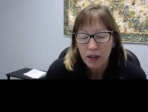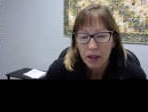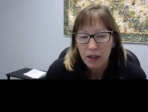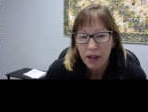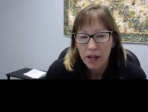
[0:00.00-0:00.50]

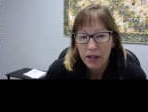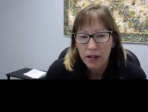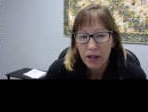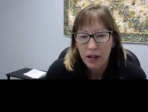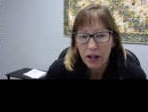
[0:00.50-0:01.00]

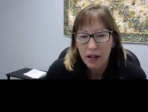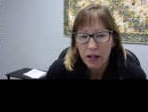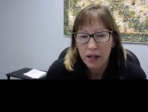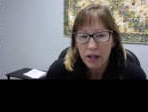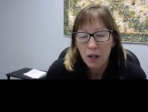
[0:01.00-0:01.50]
then
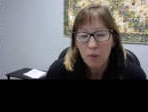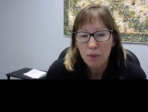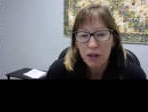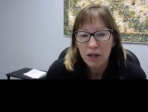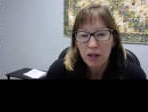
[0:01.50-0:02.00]
it can
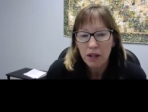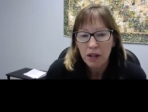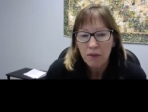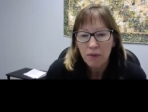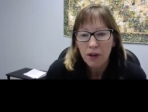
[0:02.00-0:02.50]
be
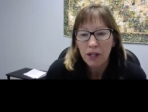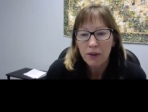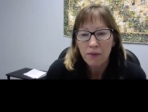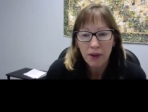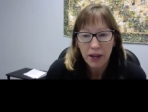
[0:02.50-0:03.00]

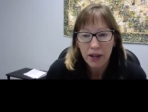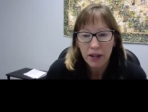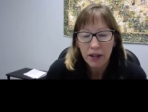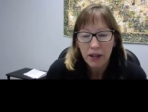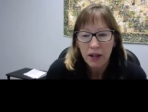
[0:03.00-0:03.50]
fairly
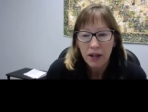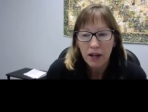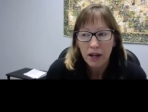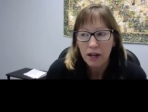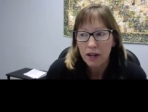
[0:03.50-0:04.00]
vague
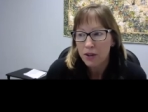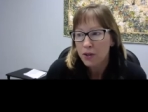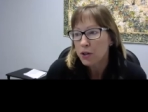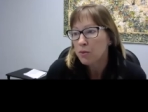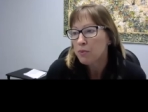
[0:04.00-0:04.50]
in
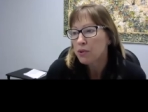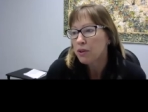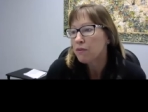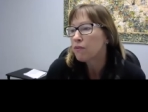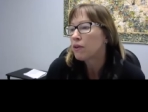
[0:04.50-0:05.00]
terms
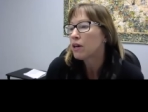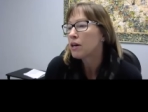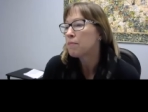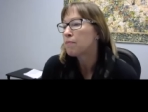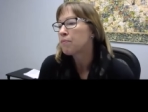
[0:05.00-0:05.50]
of
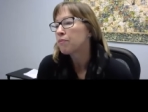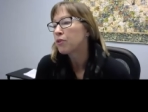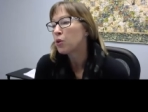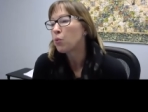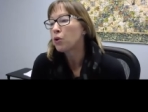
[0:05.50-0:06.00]

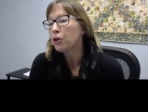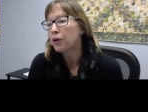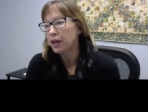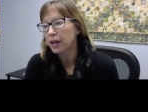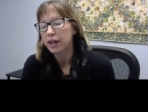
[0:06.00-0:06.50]
the
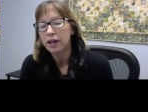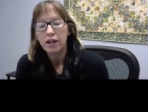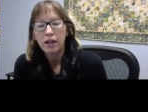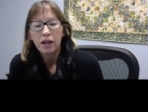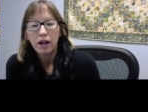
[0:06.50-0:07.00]
wording
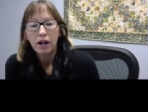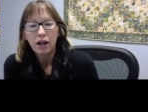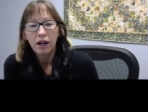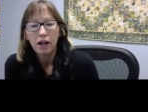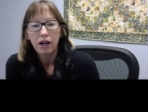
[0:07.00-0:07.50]

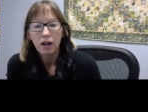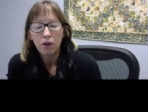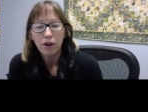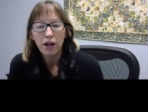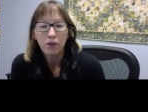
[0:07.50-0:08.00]

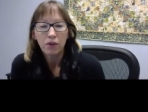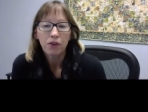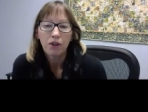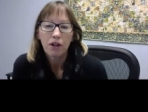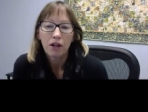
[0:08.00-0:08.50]

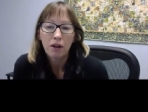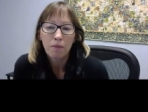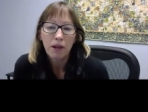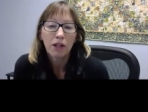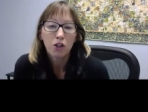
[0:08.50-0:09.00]
around
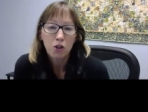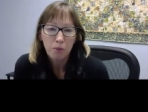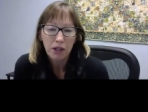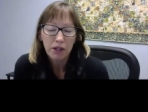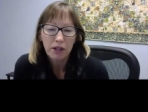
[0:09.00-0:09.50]

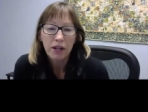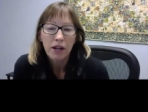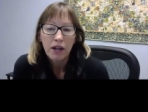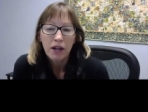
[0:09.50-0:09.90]
eligibility.